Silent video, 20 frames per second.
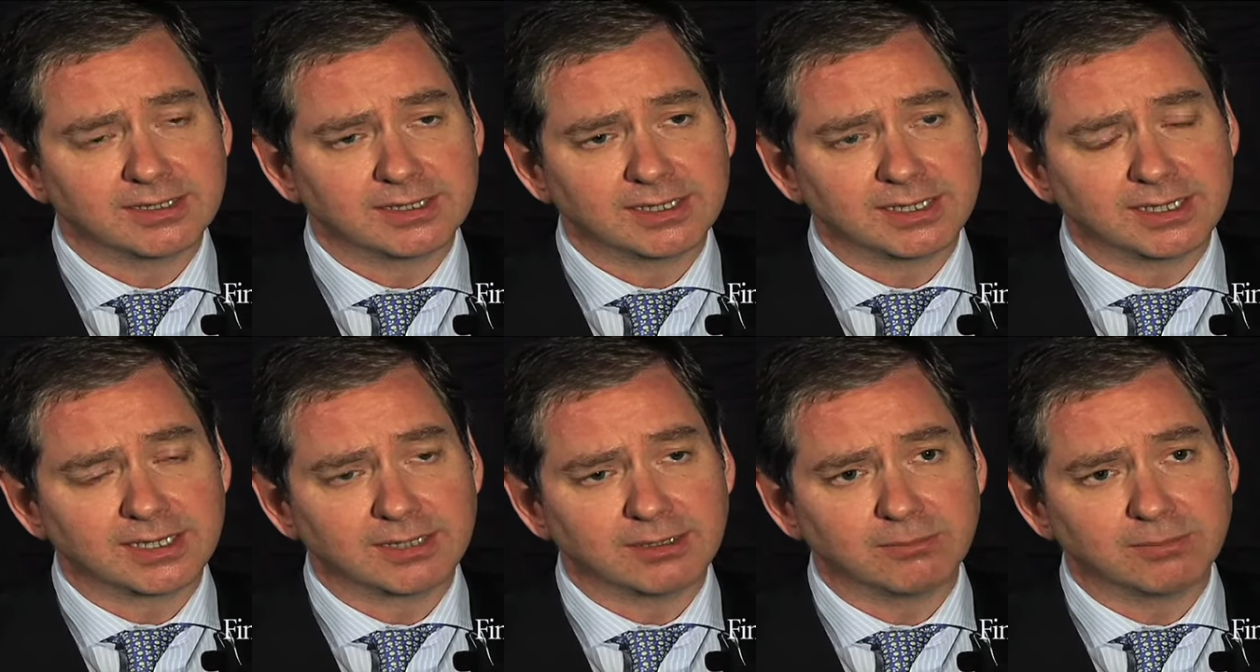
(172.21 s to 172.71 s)

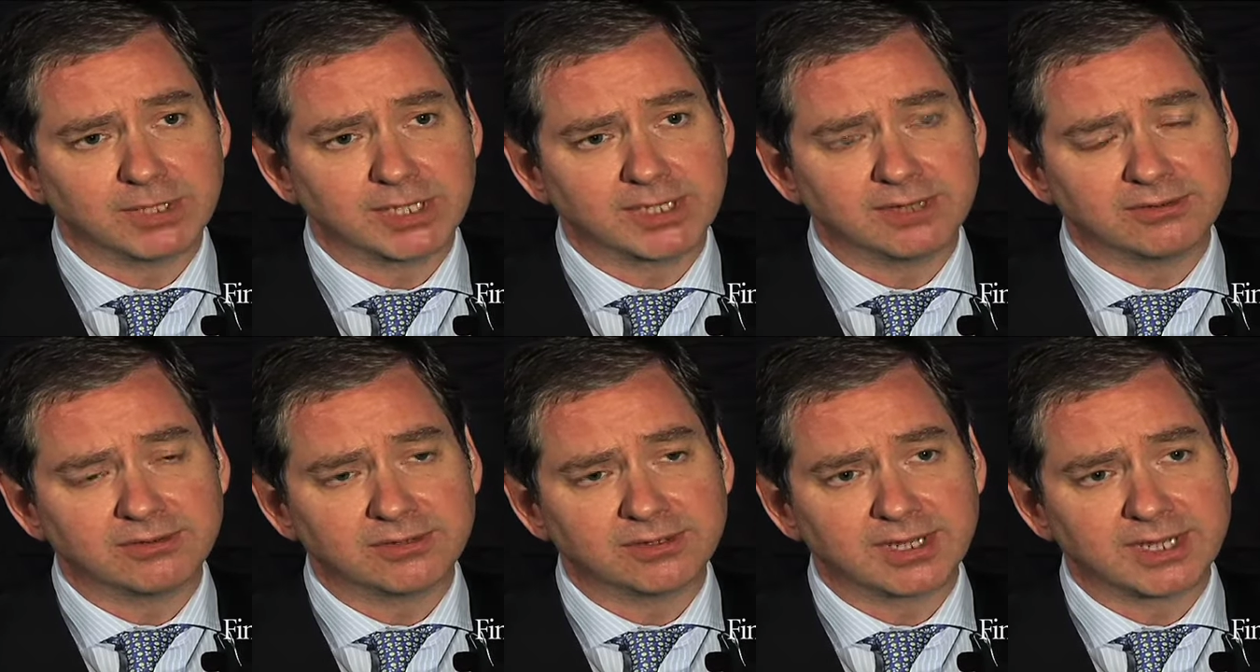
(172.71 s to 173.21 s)
um,
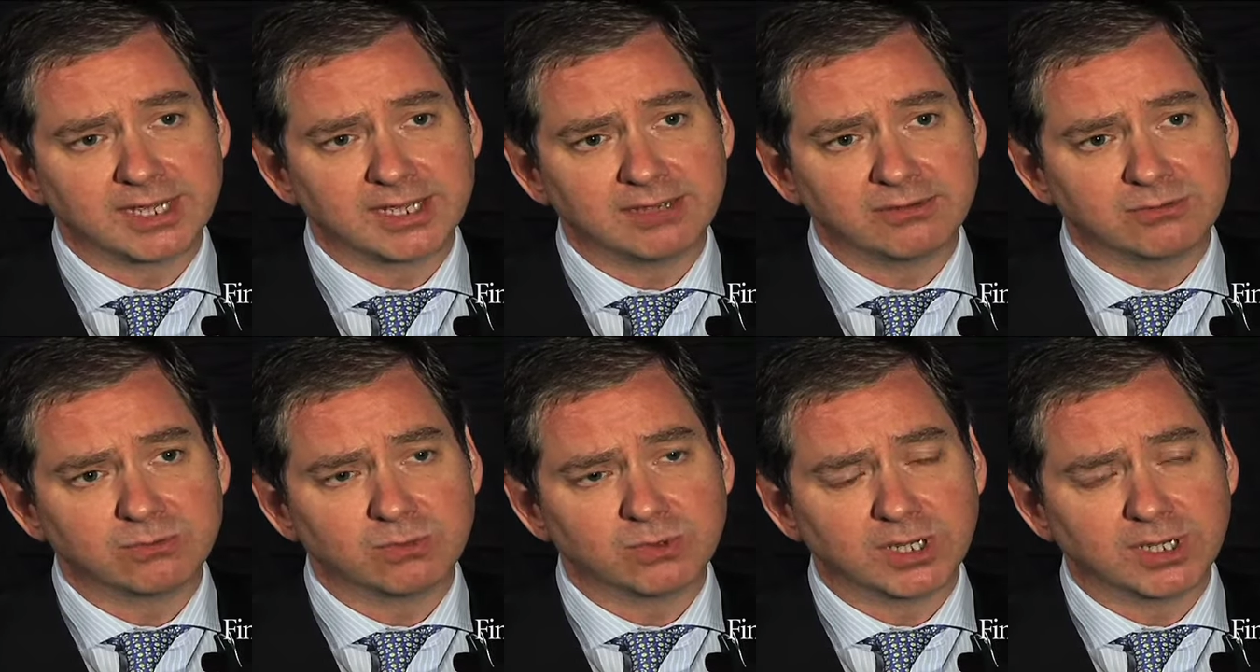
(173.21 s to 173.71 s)
in
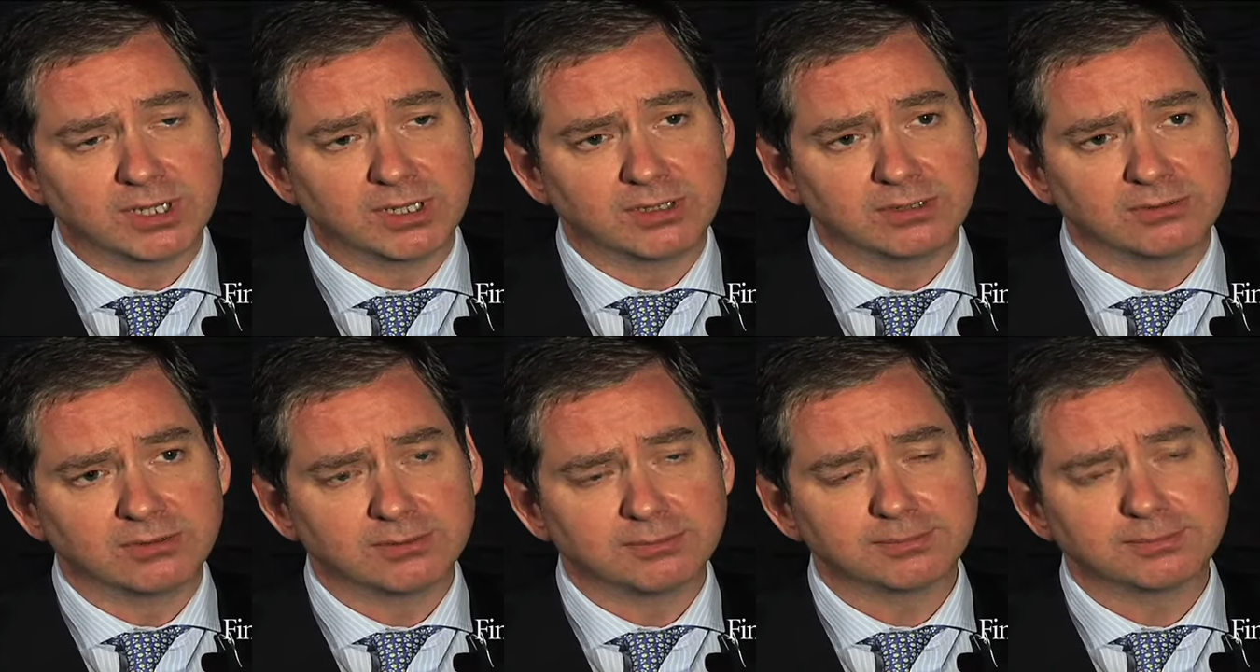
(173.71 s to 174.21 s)
today's
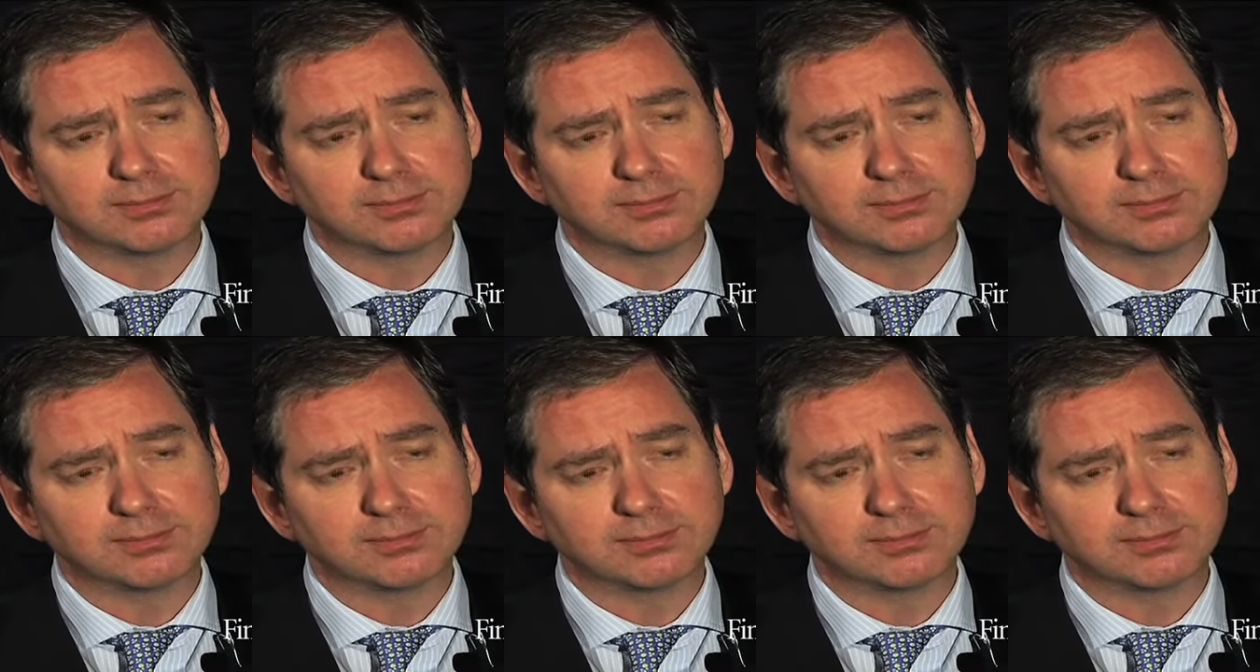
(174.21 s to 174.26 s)
world